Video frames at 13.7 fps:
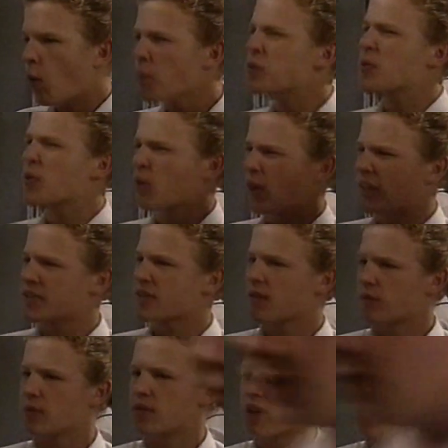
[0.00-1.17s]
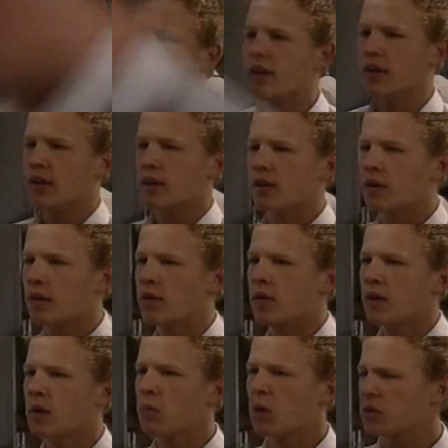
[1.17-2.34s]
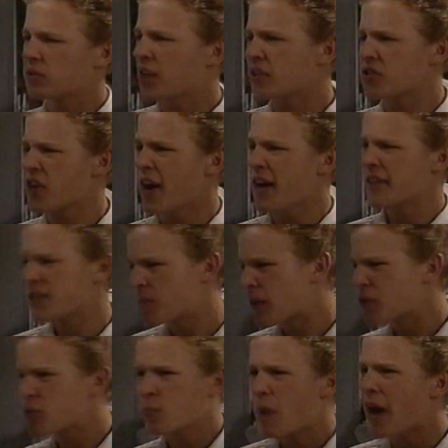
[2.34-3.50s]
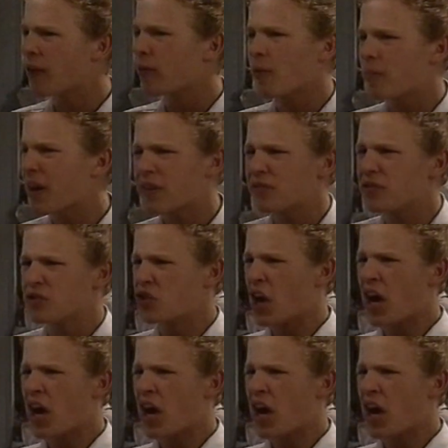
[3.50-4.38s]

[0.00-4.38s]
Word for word: What was with all that stuff with Jade? Well done, Jade. Special pat on the back for